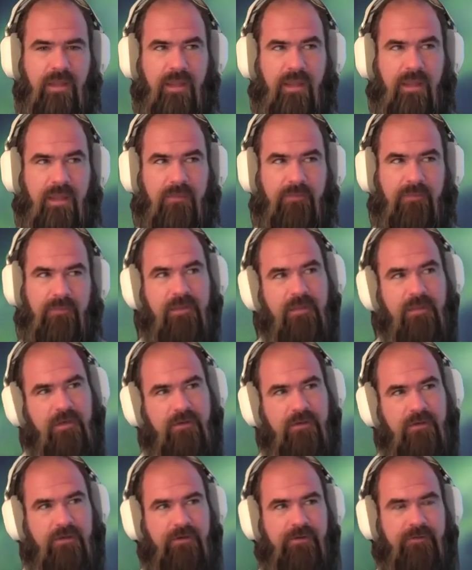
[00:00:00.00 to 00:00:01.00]
And they get
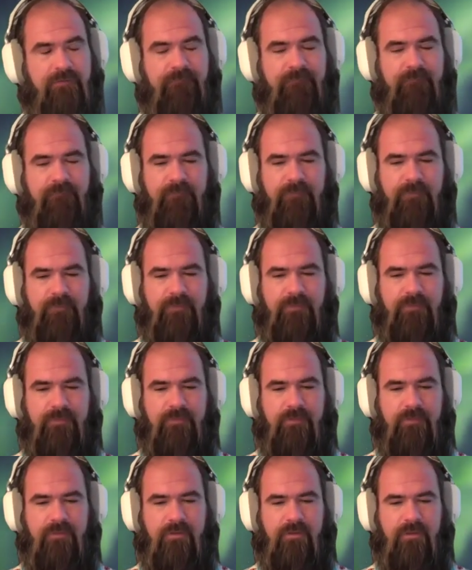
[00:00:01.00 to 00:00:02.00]
here,
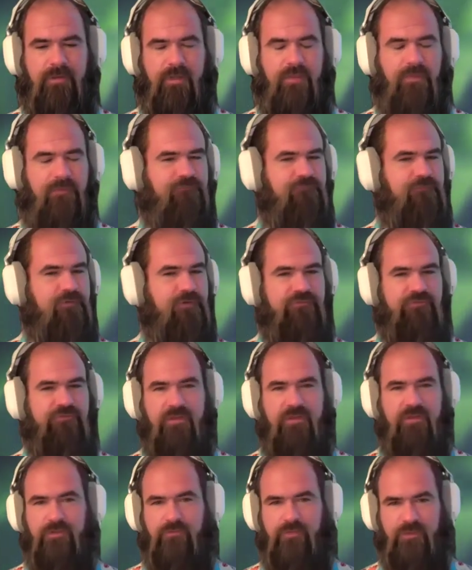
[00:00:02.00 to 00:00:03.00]
and the first
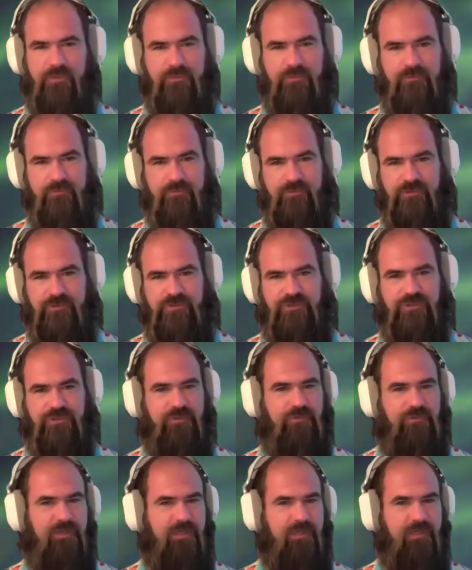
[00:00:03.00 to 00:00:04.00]
thing they want to do is
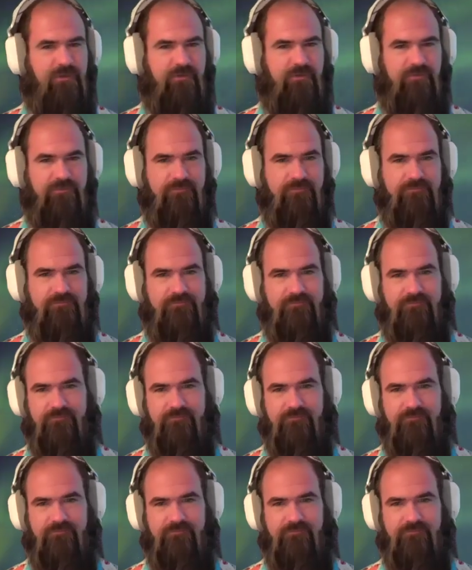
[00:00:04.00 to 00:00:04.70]
show how,